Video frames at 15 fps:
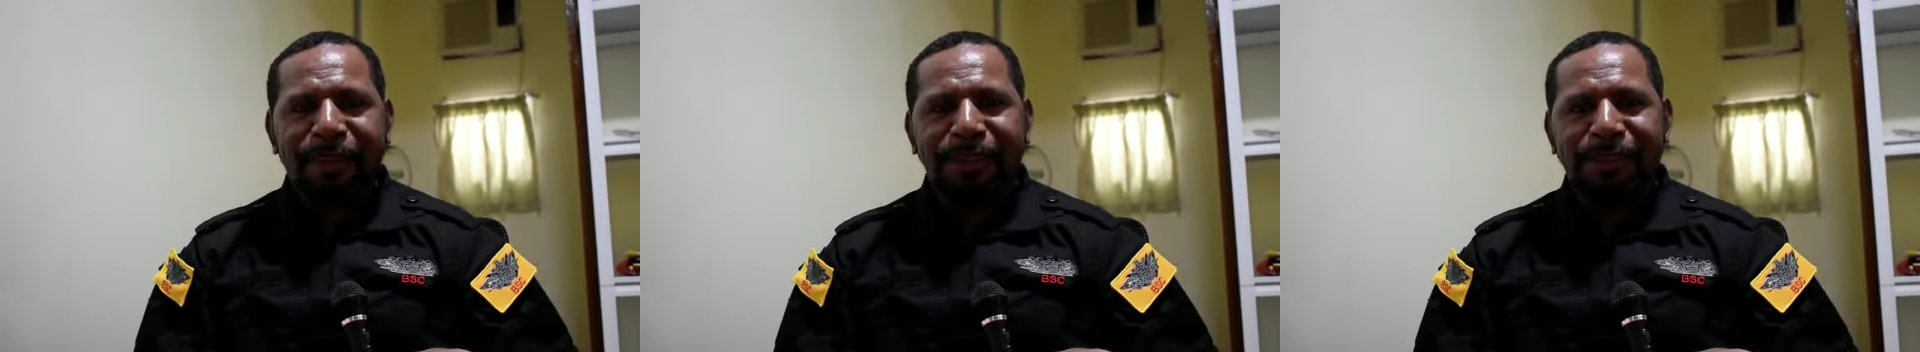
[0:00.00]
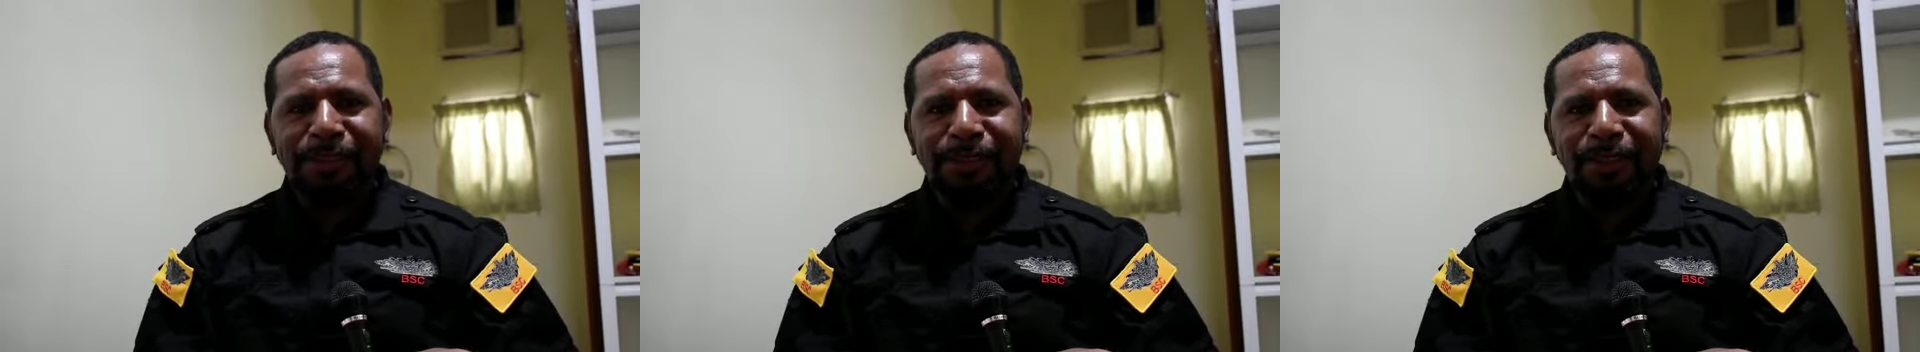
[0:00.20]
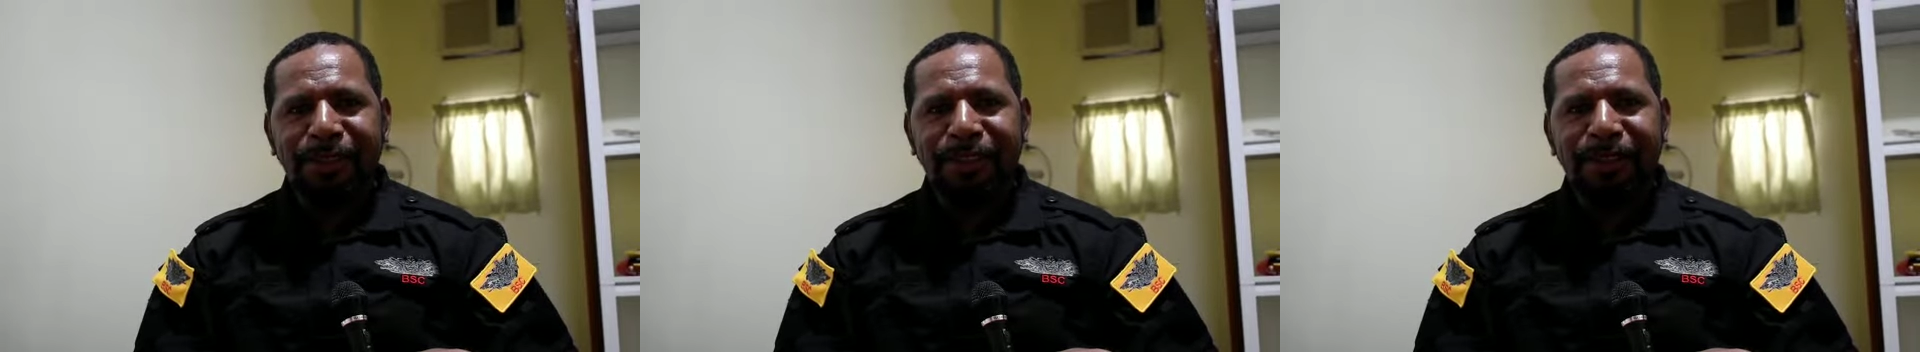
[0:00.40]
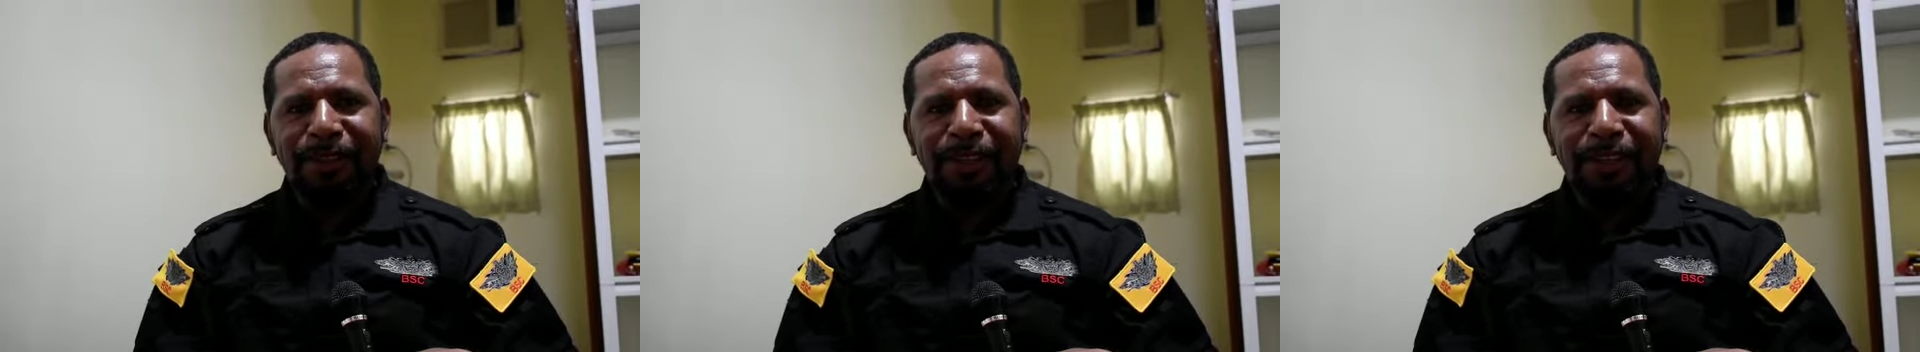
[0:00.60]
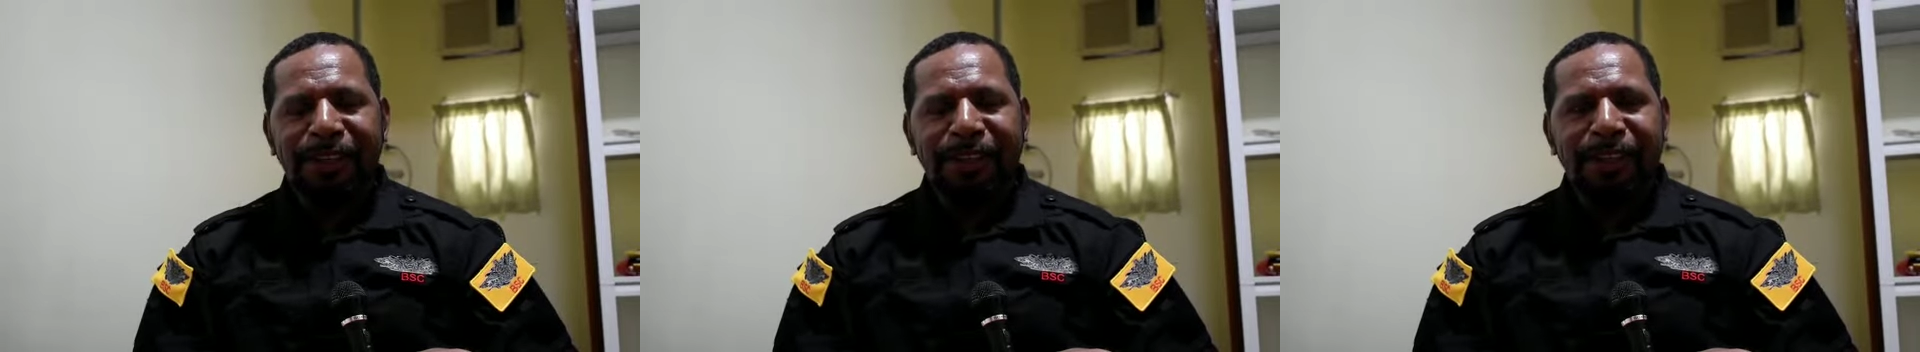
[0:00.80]
So
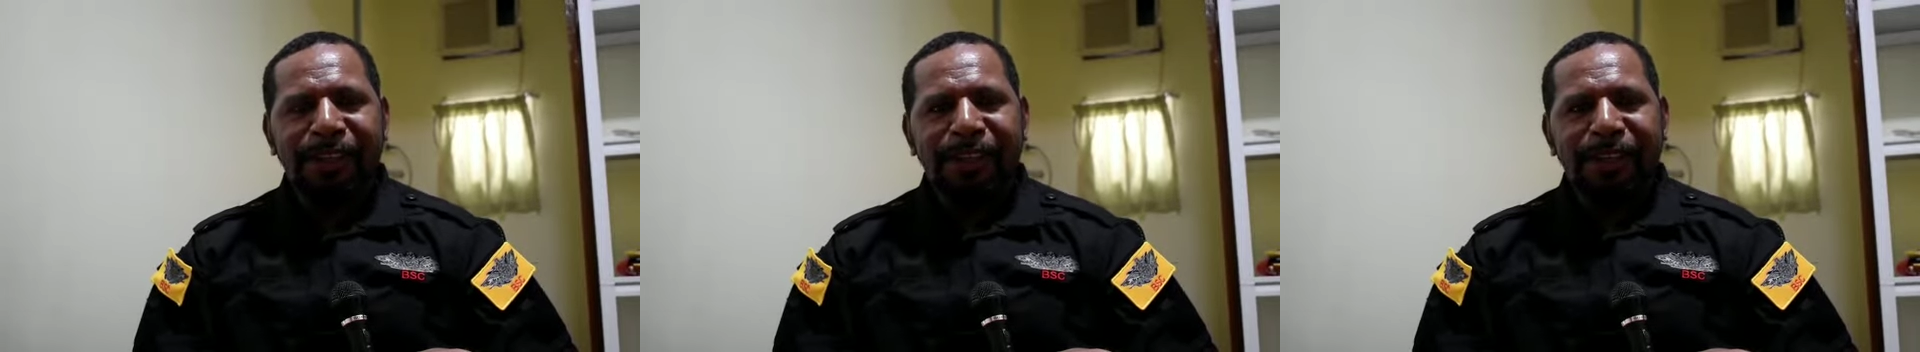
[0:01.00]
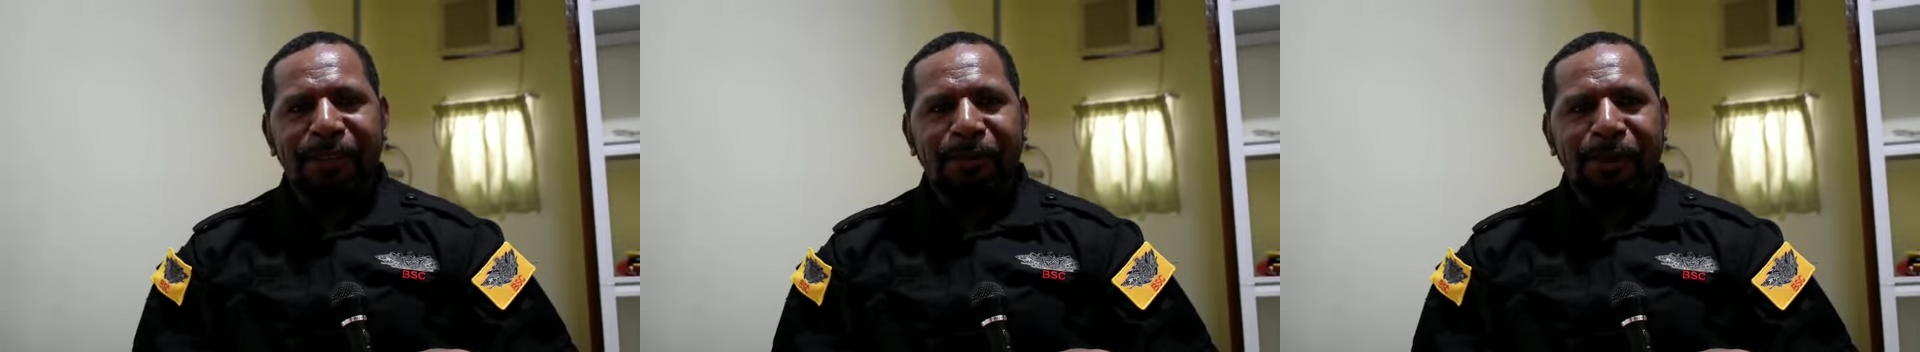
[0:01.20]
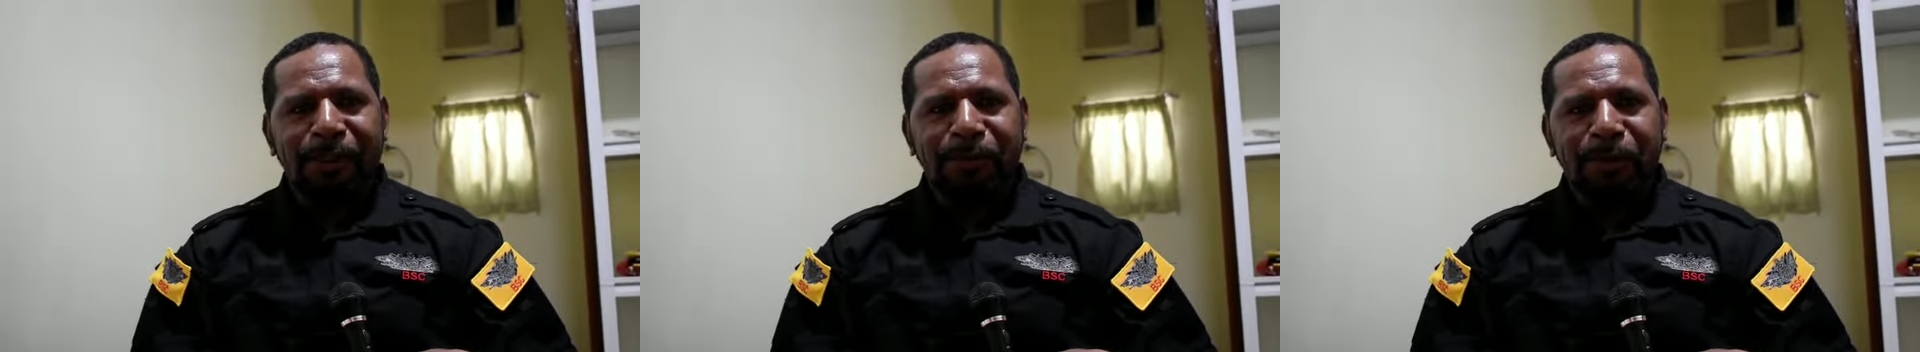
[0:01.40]
what